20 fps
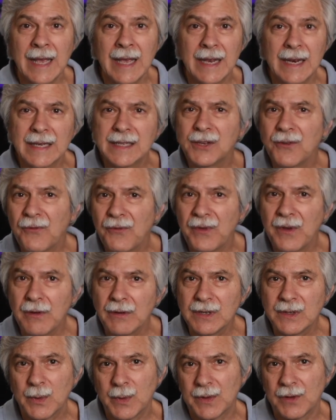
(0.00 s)
it
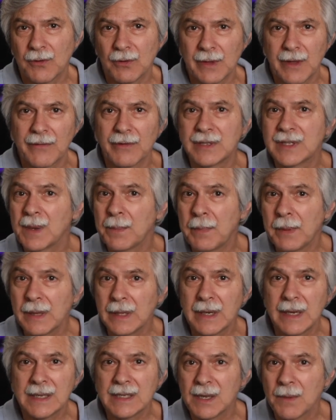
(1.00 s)
interferes with your liver's
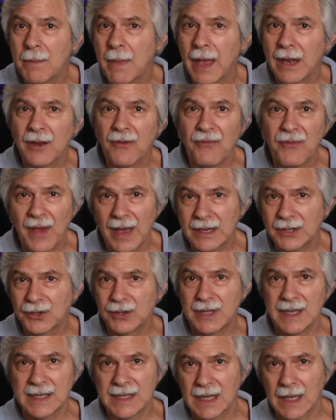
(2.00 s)
ability to
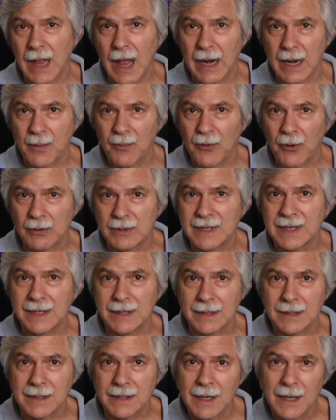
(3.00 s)
manufacture these clotting
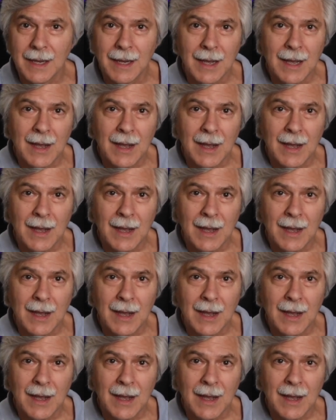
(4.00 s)
proteins.